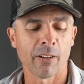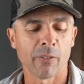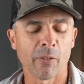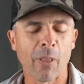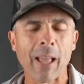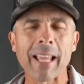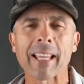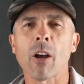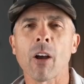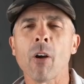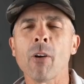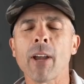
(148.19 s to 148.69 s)

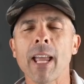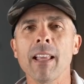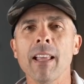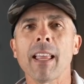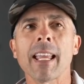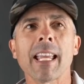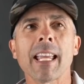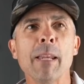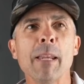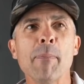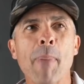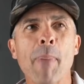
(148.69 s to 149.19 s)
like, okay,
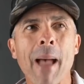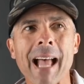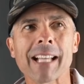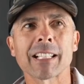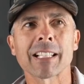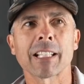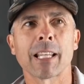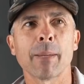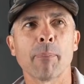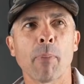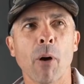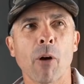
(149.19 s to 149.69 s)
like in
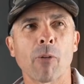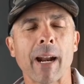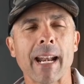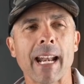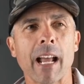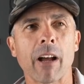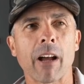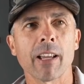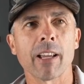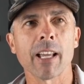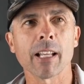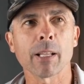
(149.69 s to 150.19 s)
basketball right
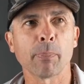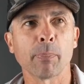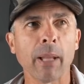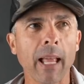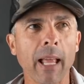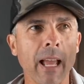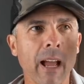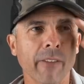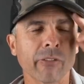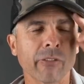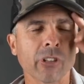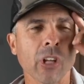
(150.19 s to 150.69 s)
now, you got the
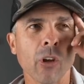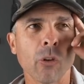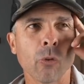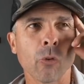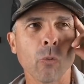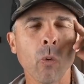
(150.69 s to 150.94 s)
playoffs.